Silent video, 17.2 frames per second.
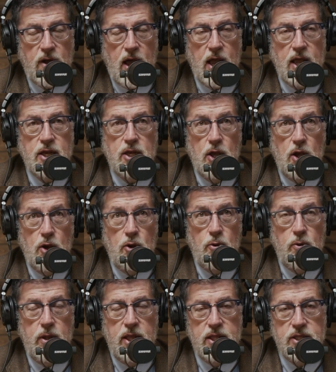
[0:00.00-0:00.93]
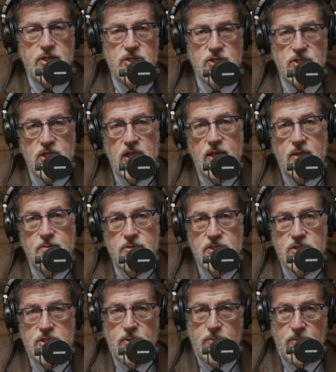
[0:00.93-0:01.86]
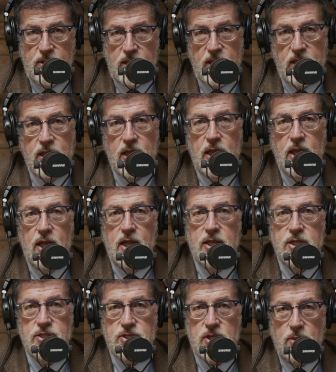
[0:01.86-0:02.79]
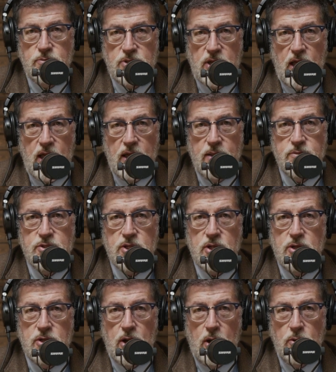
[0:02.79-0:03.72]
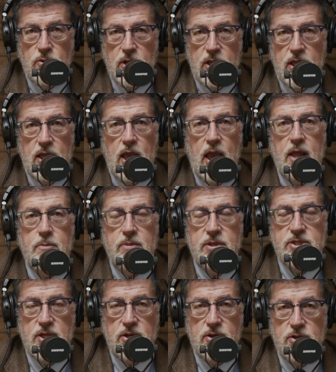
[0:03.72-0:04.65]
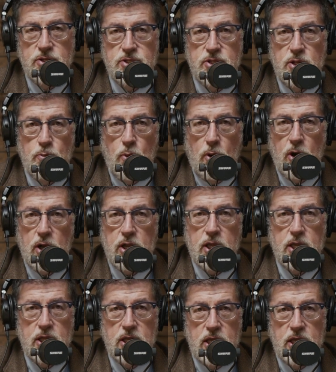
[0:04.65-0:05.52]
I know it seems to be sometimes lonely and misunderstood work.